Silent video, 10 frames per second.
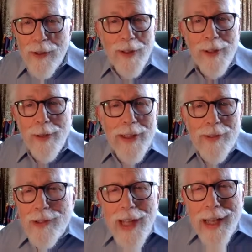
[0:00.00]
so you know
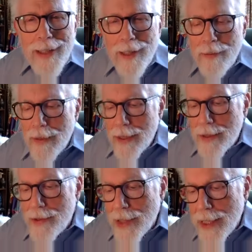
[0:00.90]
exactly what
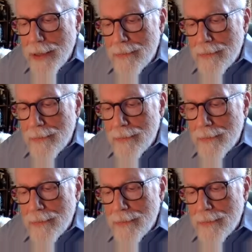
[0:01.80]
you're saying.